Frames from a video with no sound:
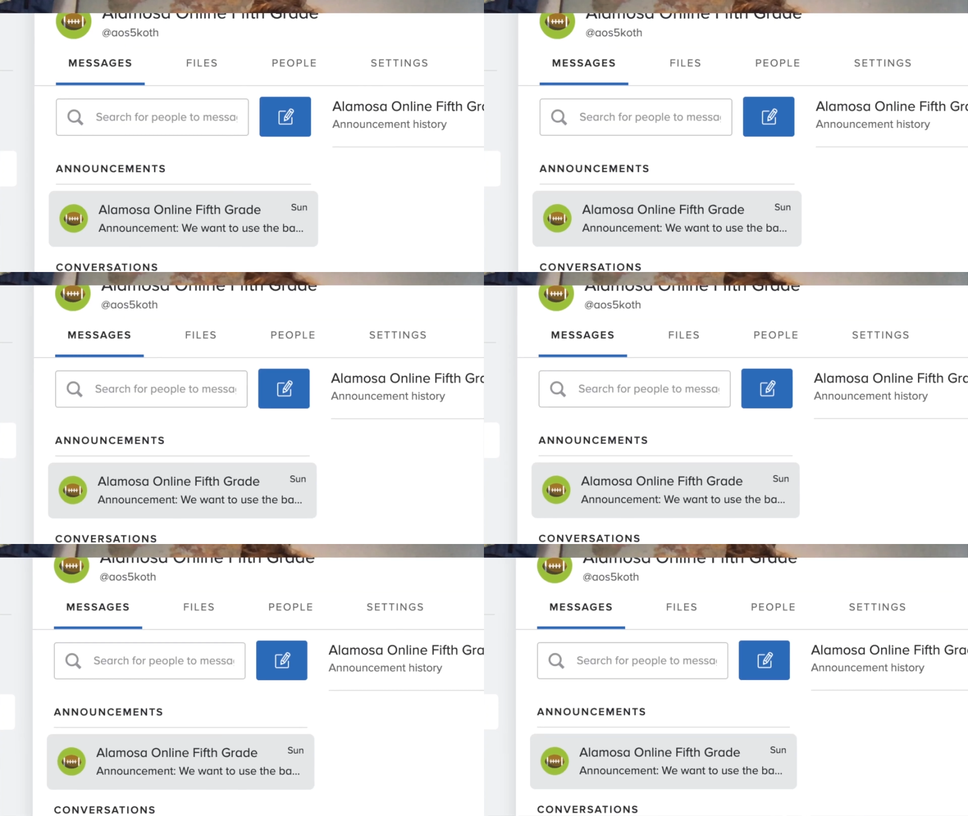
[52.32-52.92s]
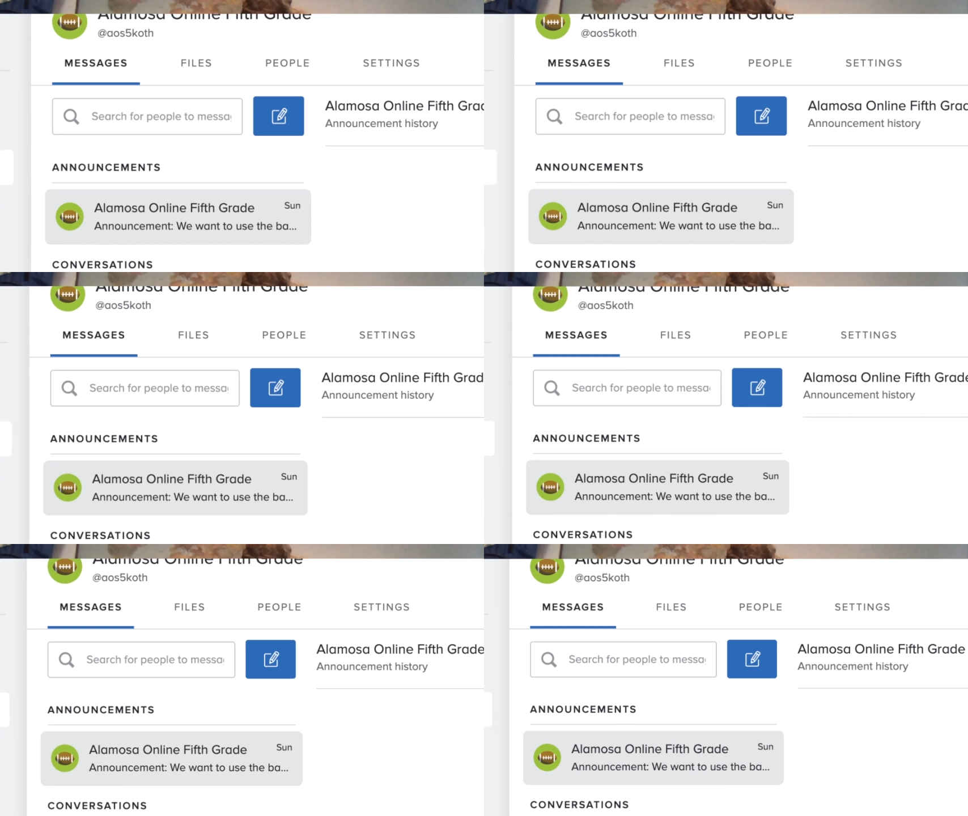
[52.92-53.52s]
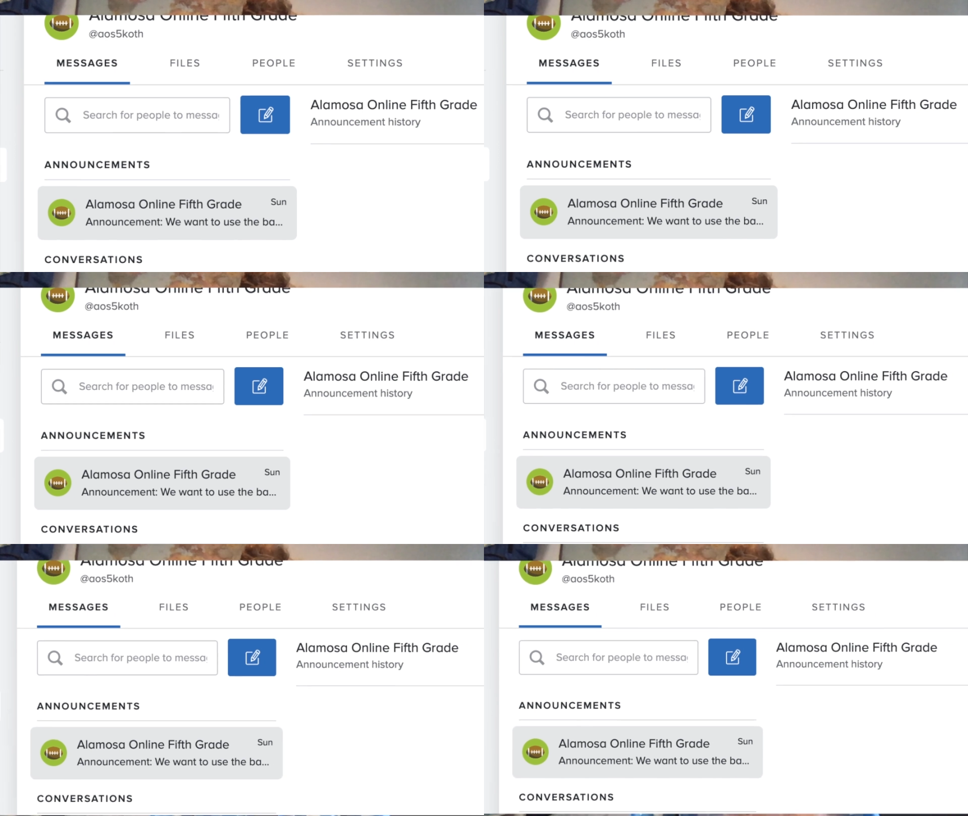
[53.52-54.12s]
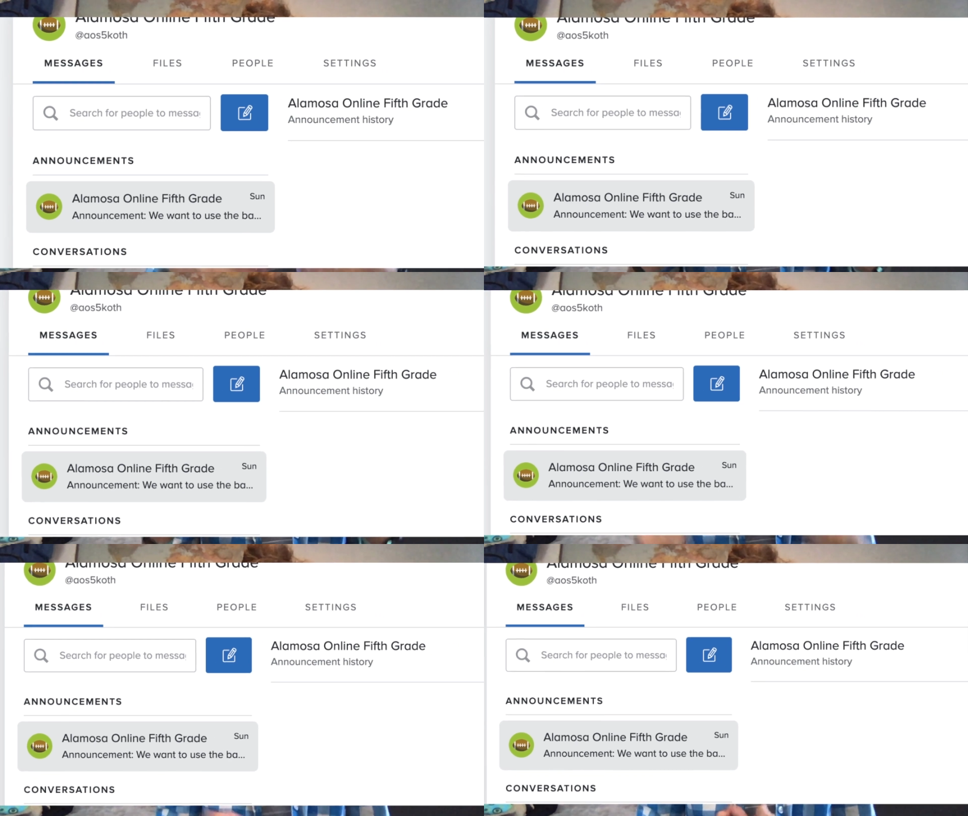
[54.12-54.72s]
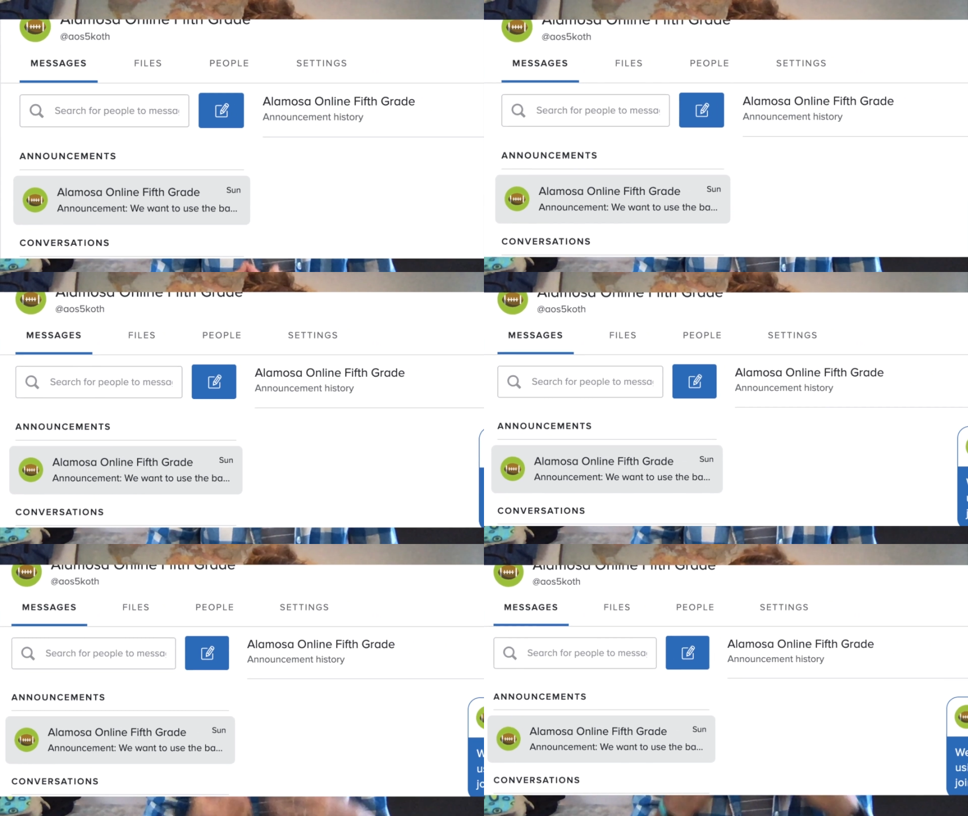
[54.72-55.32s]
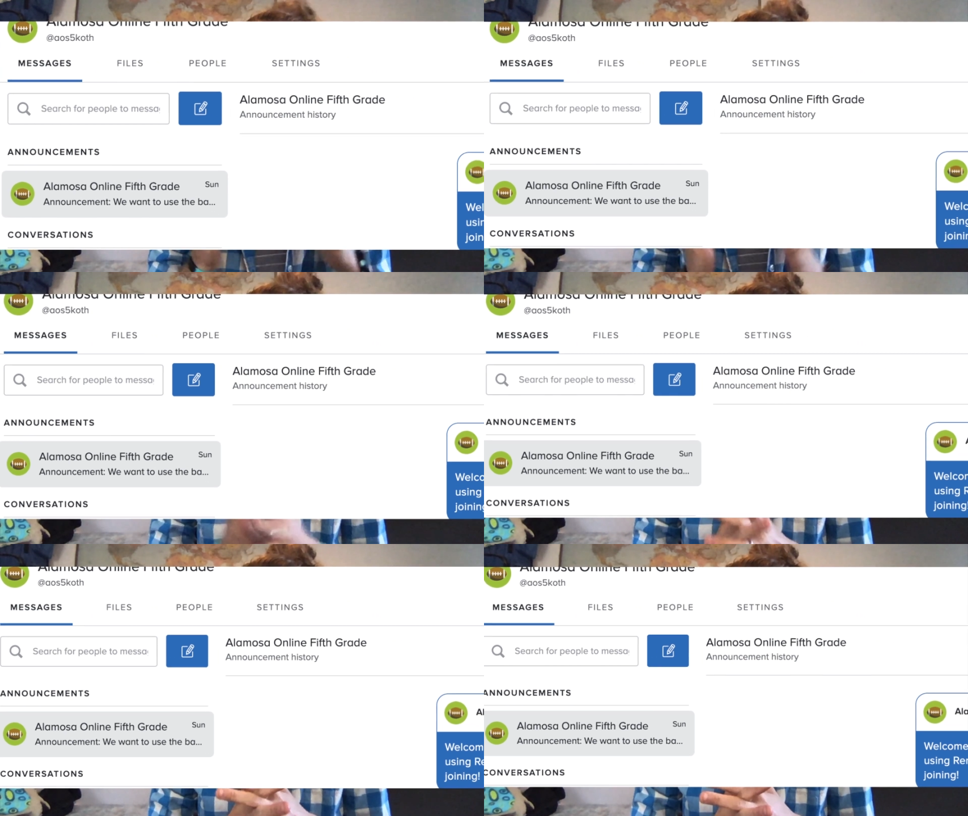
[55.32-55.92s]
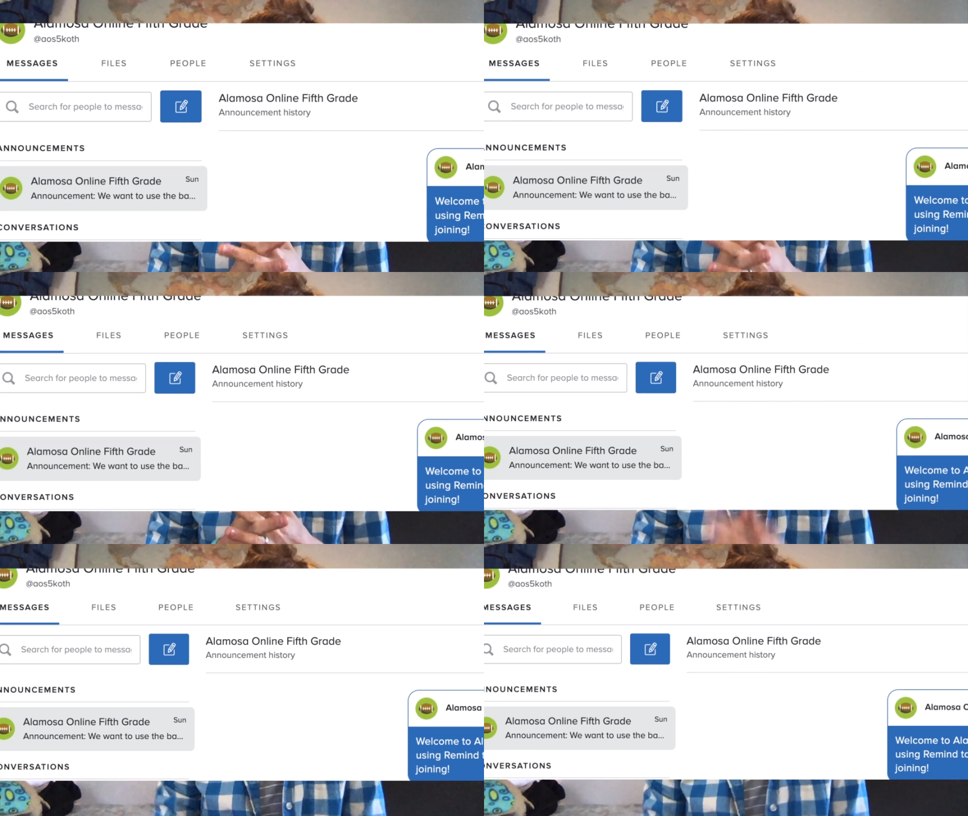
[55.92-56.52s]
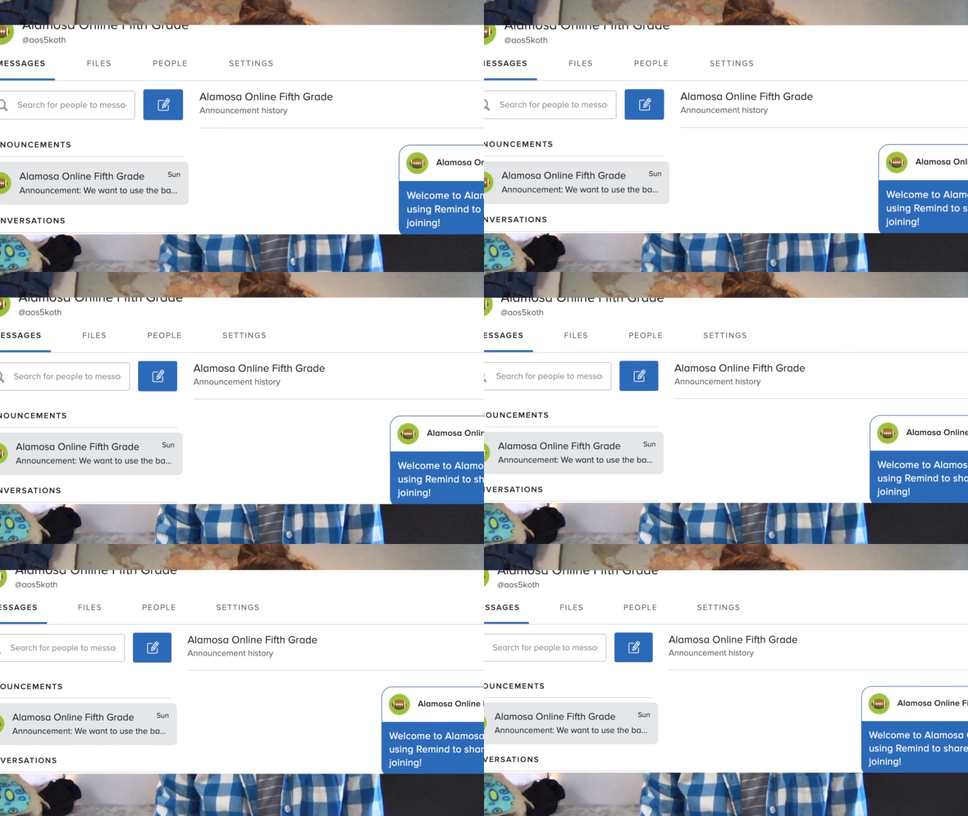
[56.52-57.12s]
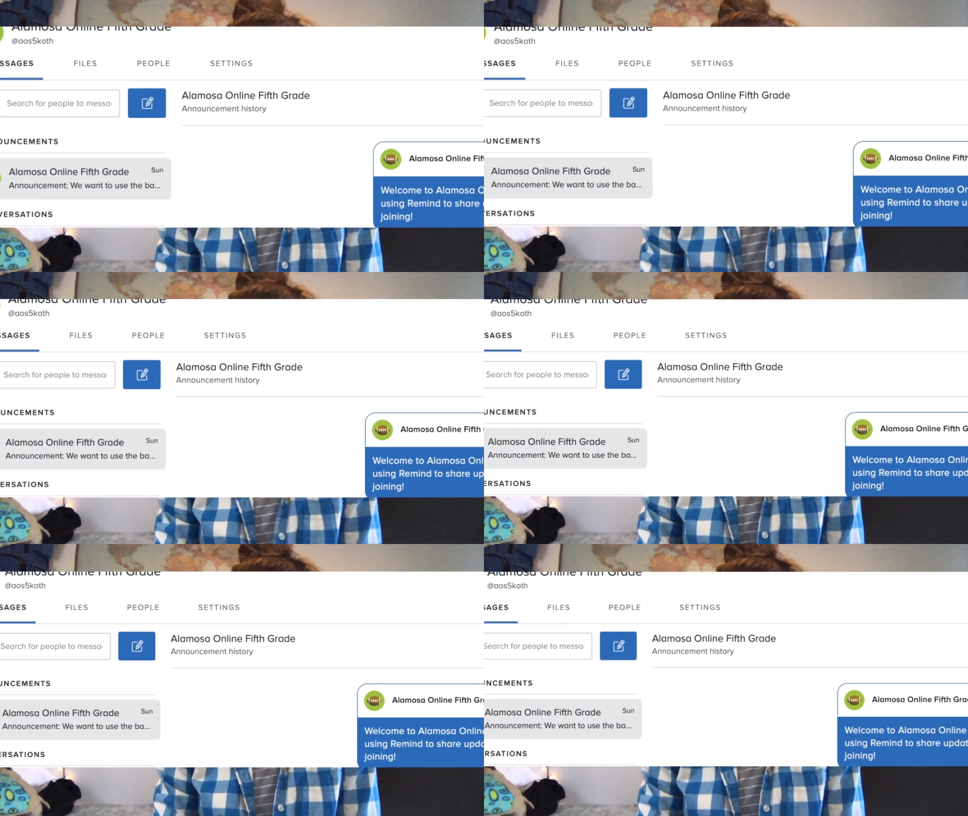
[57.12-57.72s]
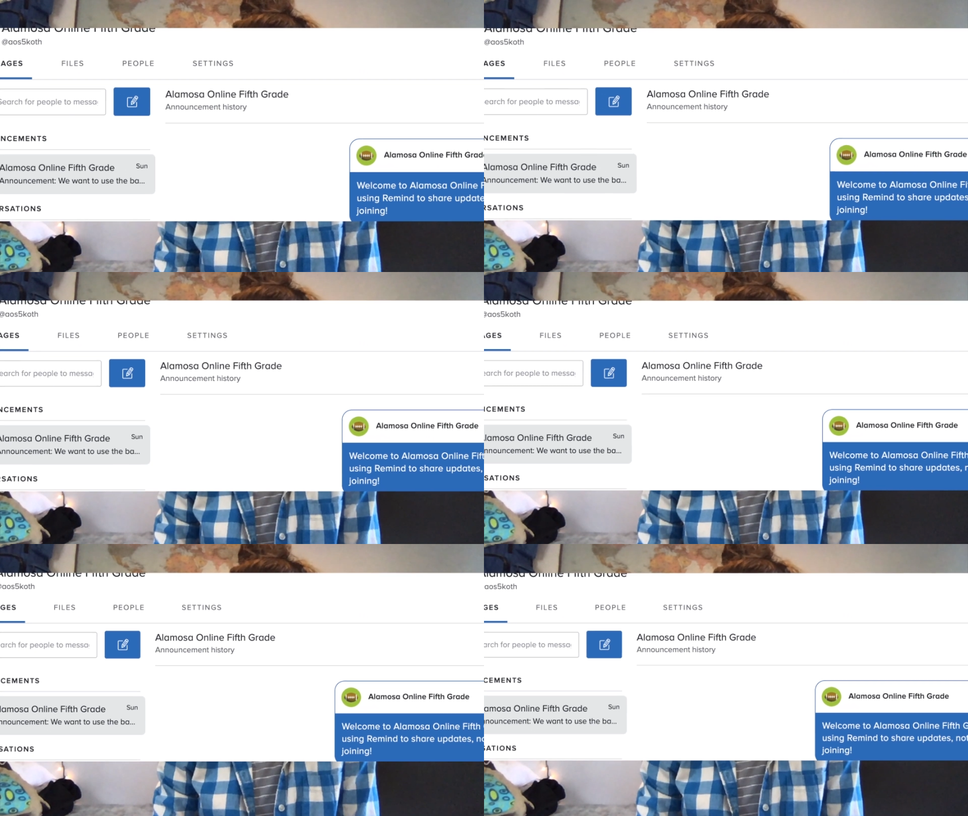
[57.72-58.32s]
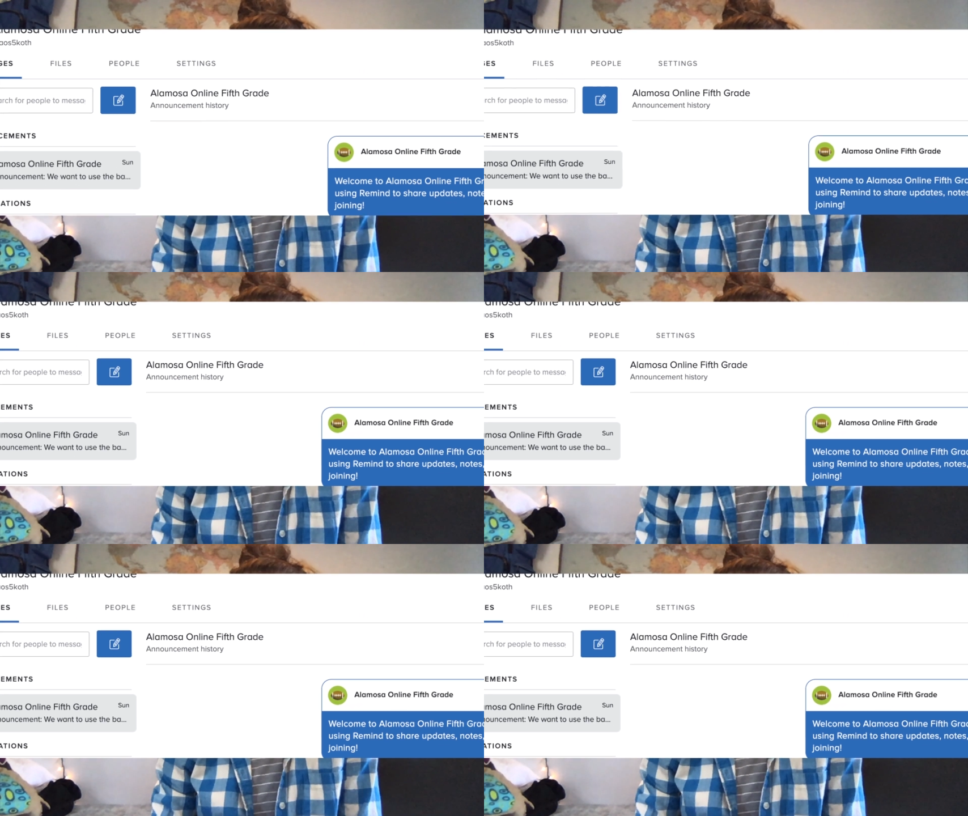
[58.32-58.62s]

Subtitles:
[unreadable: no face in view]